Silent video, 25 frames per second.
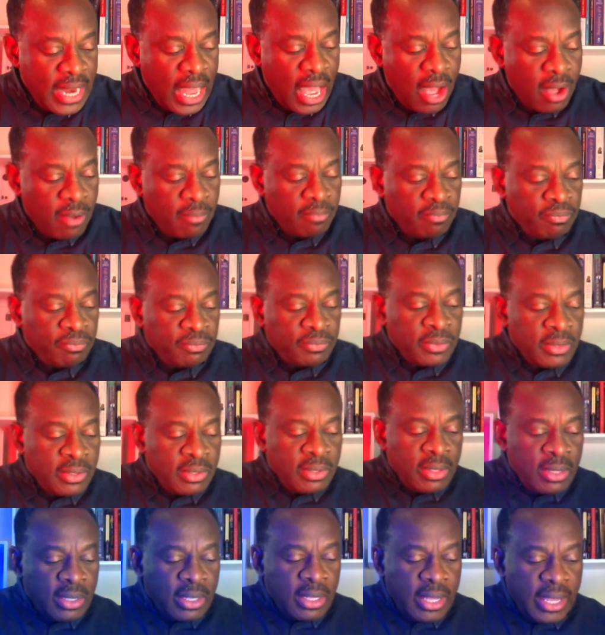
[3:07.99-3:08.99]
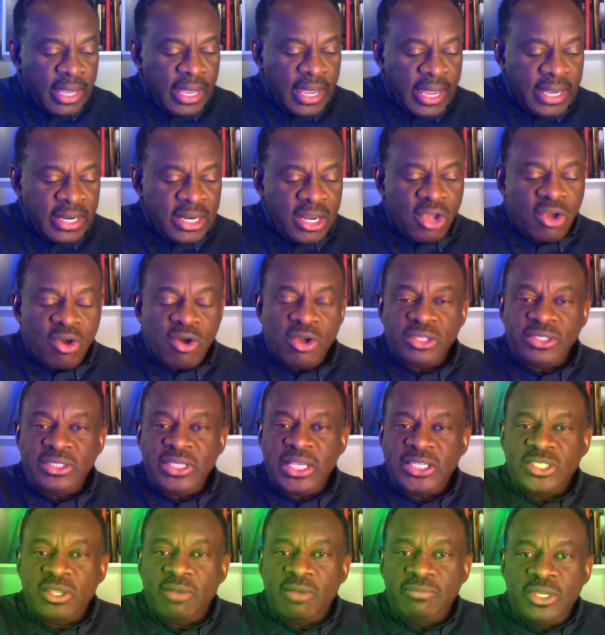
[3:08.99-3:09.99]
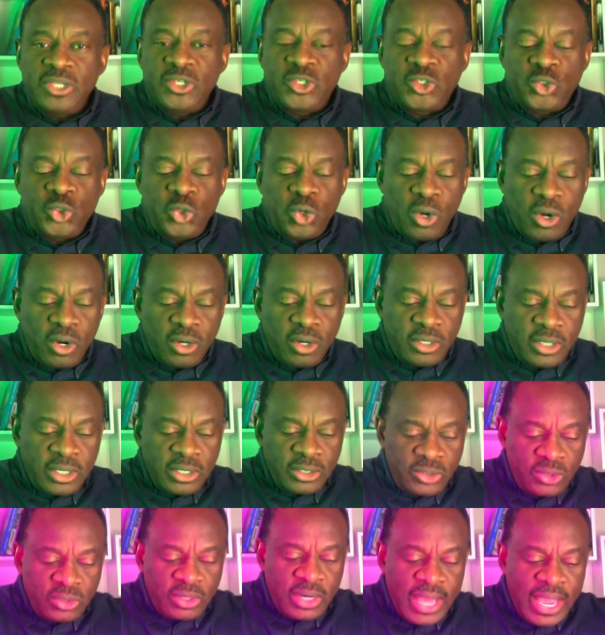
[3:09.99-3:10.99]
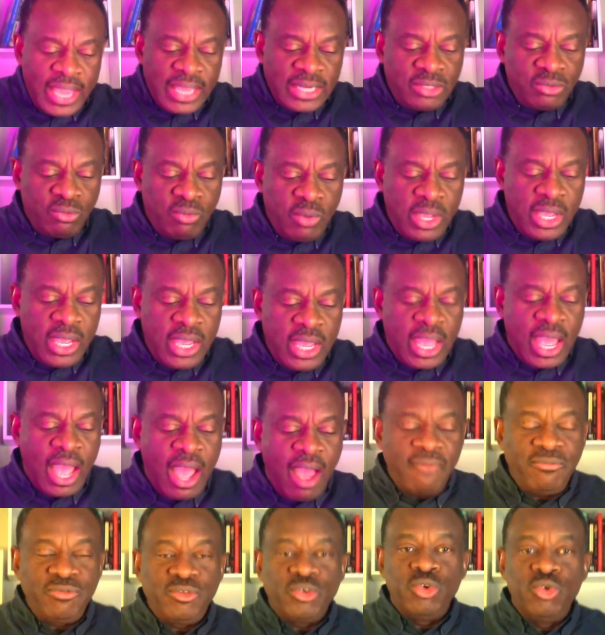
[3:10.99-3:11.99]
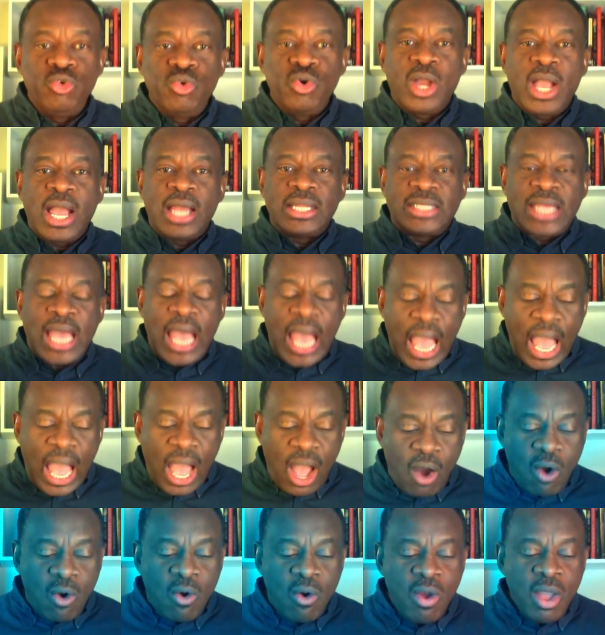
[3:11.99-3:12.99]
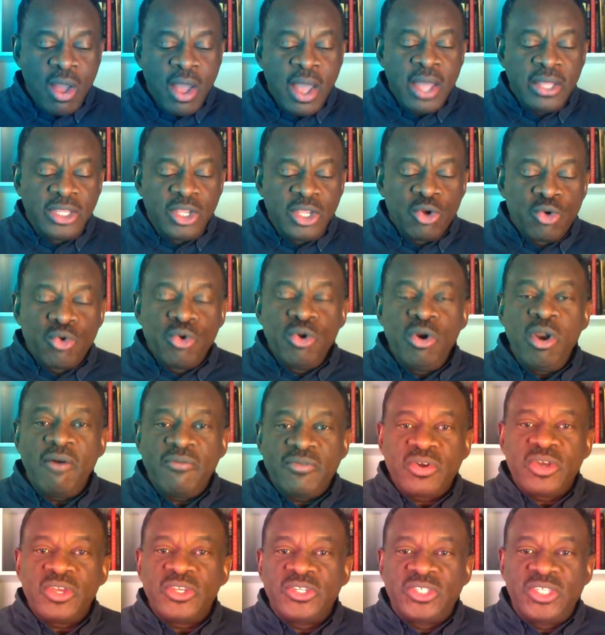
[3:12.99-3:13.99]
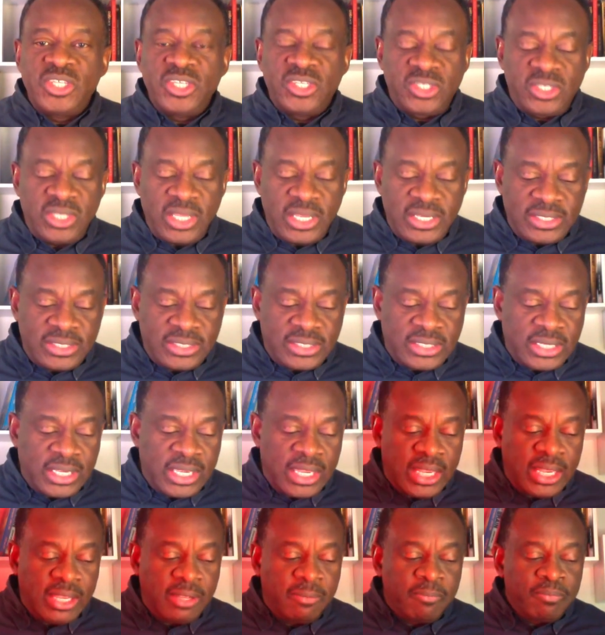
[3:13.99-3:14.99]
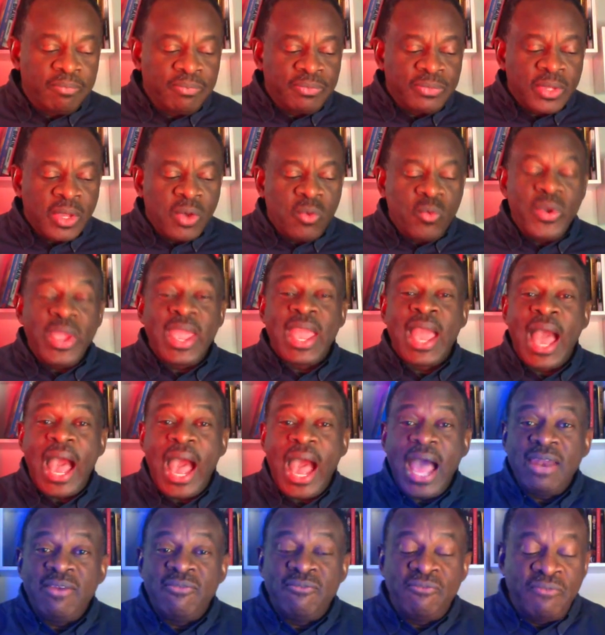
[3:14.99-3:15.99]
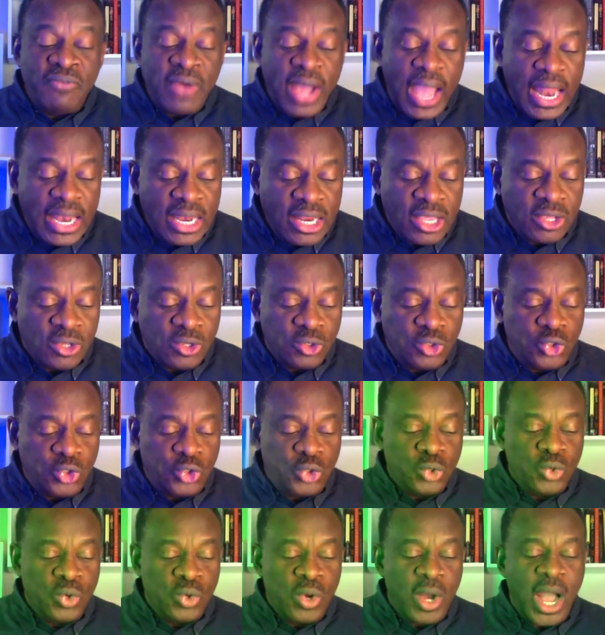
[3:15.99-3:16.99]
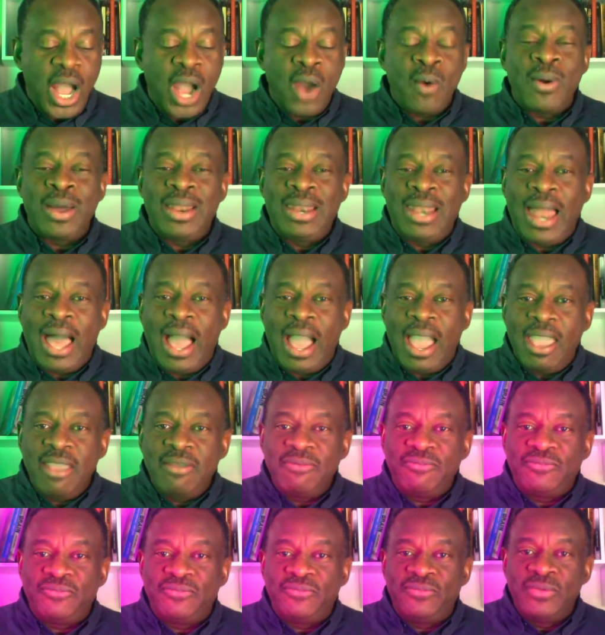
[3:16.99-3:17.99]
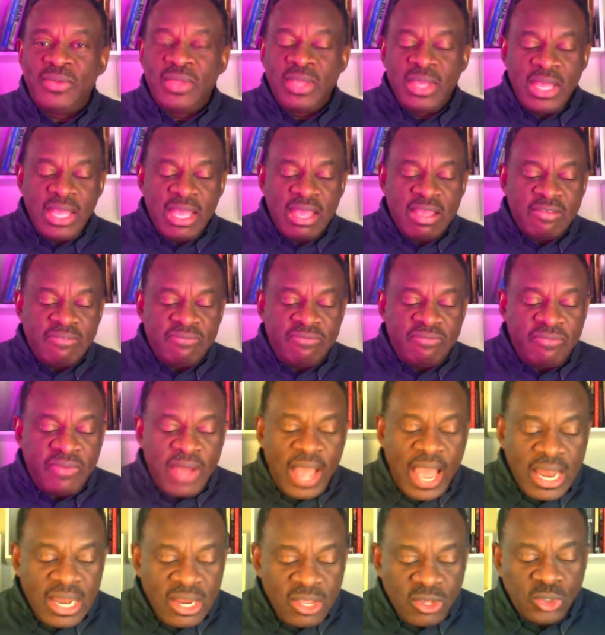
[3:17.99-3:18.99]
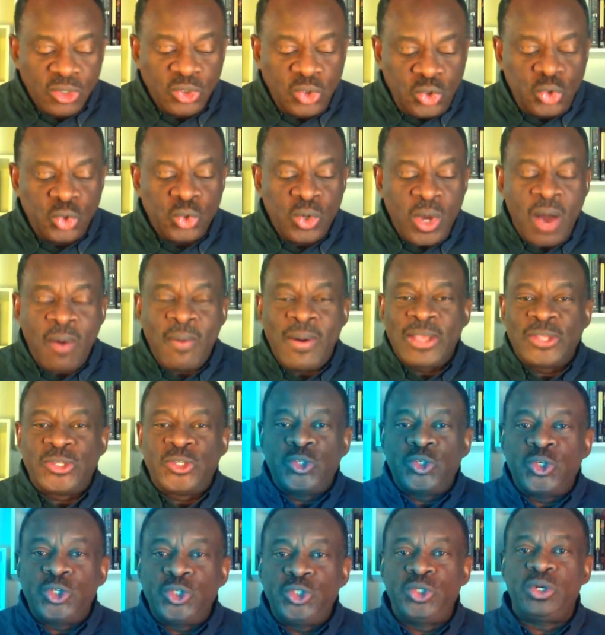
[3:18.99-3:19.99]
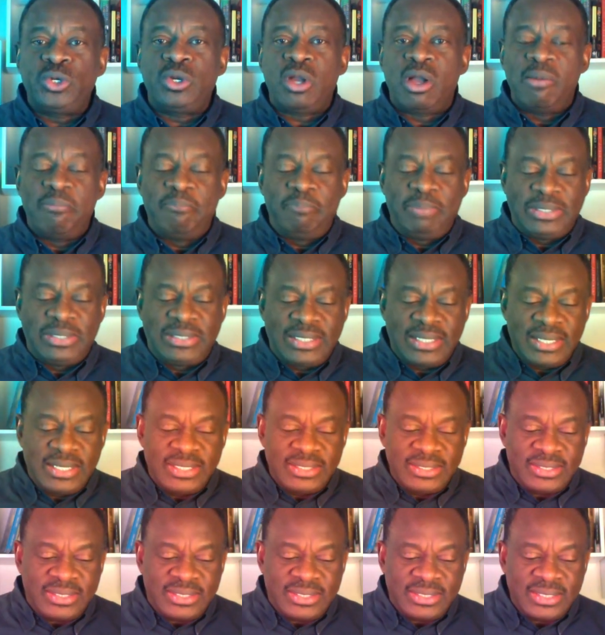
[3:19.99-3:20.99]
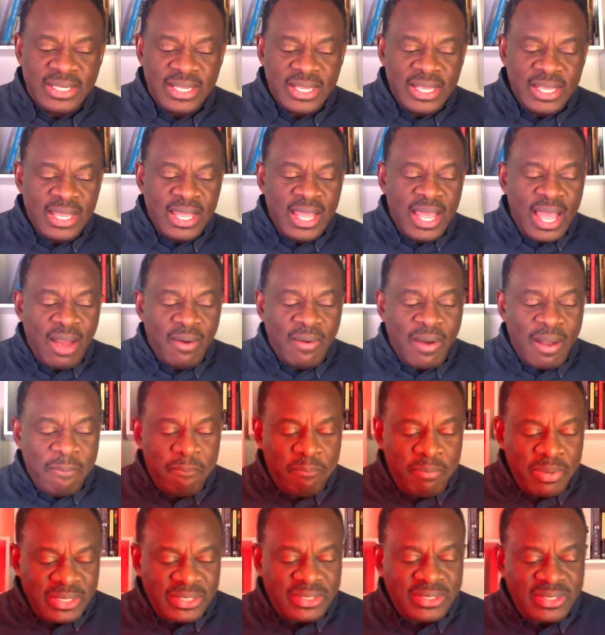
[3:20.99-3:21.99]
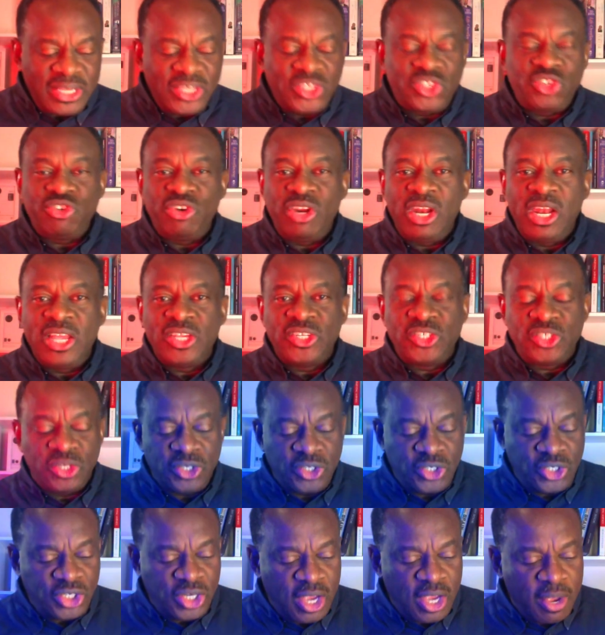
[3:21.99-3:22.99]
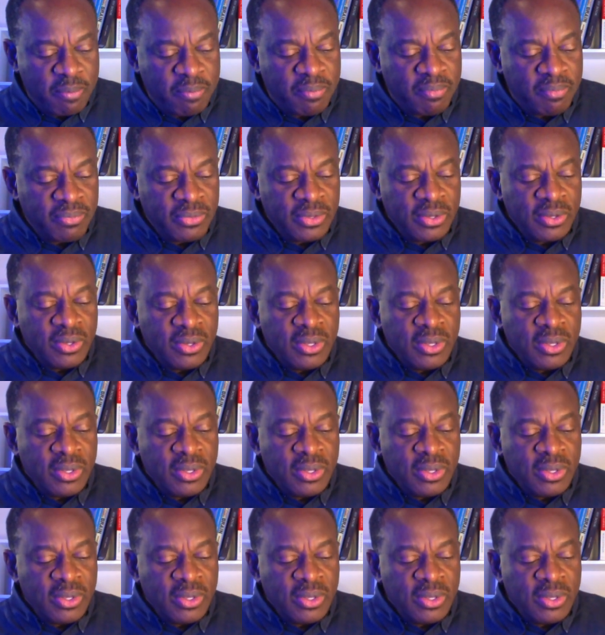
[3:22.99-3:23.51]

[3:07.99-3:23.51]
Now, in the context of this talk tonight, we have to look at how the rule of consistency will add value to our life, value to our social competence, our business relationship.